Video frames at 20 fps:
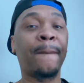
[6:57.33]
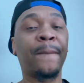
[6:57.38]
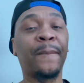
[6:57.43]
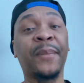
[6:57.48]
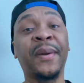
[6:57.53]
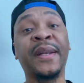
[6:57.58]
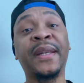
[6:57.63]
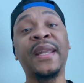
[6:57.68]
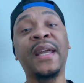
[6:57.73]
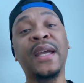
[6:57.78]

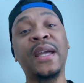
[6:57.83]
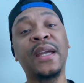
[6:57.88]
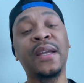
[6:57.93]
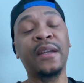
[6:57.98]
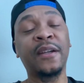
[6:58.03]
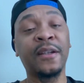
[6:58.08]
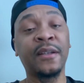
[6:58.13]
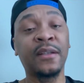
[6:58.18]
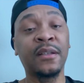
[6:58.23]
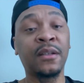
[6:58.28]
My dad
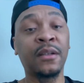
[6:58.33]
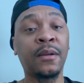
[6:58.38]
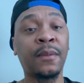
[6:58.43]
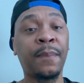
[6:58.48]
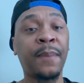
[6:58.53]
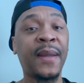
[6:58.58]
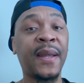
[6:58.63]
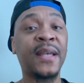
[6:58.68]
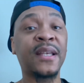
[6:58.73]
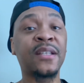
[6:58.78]
ended up
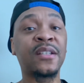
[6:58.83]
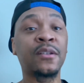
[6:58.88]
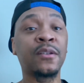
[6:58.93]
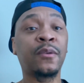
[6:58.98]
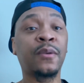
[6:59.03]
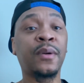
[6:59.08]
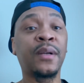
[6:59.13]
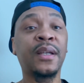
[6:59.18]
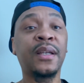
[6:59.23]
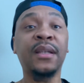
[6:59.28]
passing
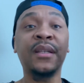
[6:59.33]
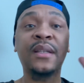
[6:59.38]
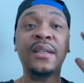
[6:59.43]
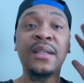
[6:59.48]
away.